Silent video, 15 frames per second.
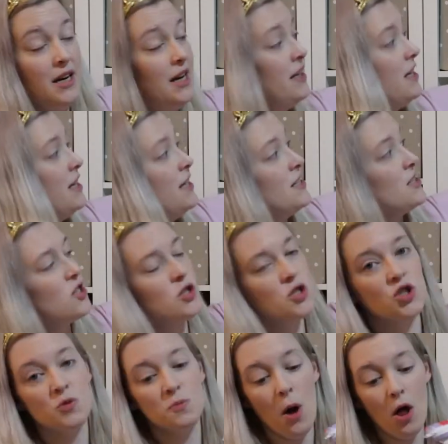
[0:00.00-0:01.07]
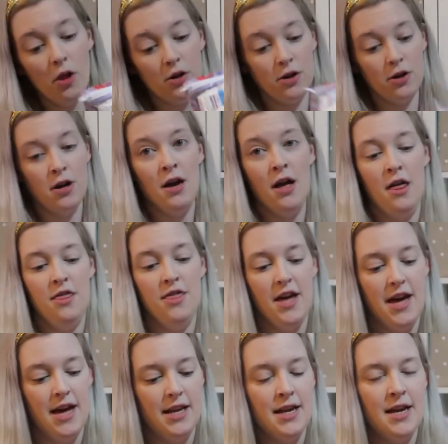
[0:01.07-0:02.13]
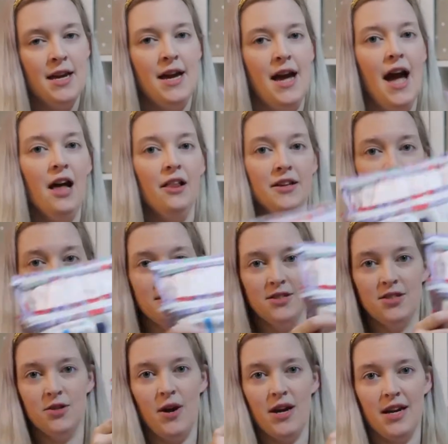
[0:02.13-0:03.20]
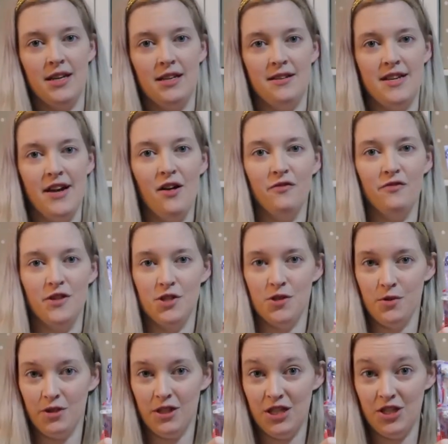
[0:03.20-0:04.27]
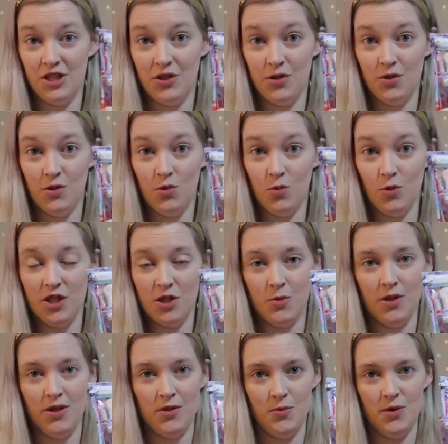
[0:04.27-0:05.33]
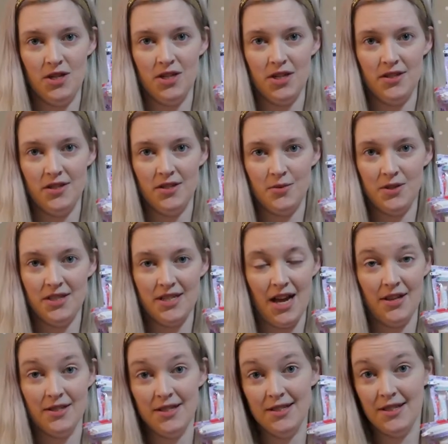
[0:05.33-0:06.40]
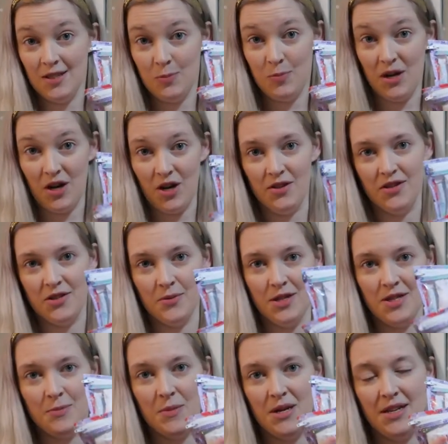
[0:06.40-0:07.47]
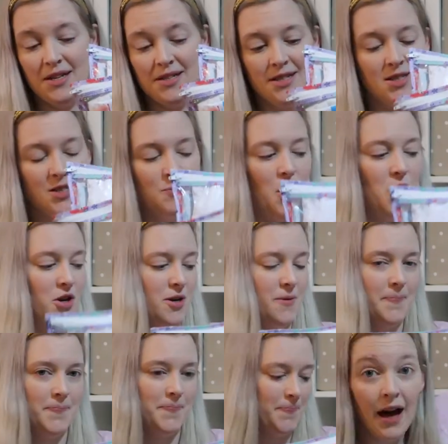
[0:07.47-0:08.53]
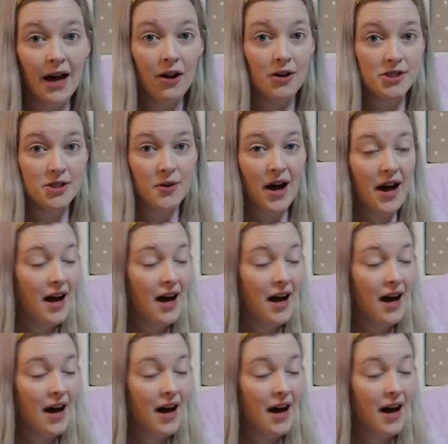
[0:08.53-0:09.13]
and it is smaller than Alice's, so I can tell visually too which one is which, because this one's Alice's, it's bigger, this one is Mina's, it's smaller. I also